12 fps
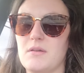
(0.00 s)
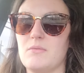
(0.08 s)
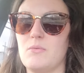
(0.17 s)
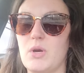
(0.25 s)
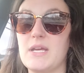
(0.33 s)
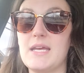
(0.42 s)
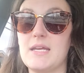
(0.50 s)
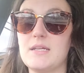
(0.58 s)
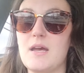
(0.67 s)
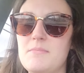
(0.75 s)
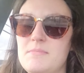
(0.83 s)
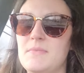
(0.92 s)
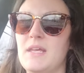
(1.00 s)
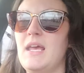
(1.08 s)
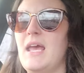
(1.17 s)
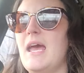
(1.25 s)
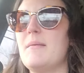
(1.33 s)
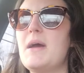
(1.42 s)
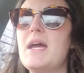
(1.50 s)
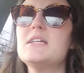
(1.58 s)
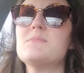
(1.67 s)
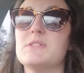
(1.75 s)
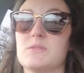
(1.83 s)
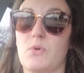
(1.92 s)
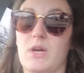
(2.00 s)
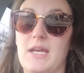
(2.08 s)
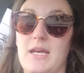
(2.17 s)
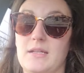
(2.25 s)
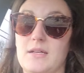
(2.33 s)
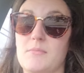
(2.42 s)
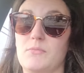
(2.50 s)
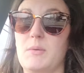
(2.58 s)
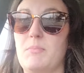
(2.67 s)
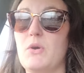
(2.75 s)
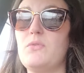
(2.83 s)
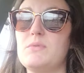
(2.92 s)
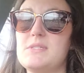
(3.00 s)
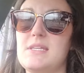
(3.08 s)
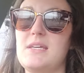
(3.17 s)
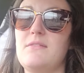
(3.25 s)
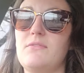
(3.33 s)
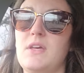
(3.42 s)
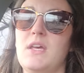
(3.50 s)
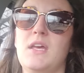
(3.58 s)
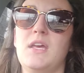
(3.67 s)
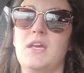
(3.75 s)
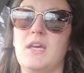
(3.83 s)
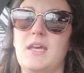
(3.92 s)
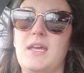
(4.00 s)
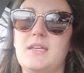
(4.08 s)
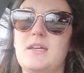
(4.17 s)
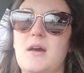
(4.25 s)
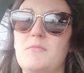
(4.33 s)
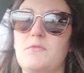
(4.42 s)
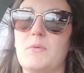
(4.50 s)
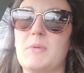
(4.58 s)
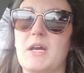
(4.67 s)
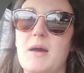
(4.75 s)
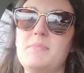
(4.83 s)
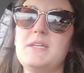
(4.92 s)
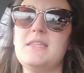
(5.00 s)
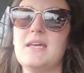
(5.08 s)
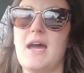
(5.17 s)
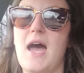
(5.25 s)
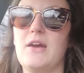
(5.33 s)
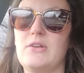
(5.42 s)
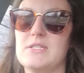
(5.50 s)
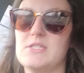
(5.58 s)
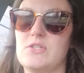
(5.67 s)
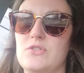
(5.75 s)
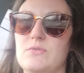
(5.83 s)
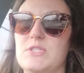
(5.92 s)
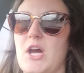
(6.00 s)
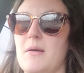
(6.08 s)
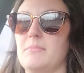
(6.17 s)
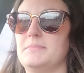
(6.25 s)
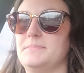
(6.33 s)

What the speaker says: working income, and my husband's working income. We both receive income from a company that hired us to do a job.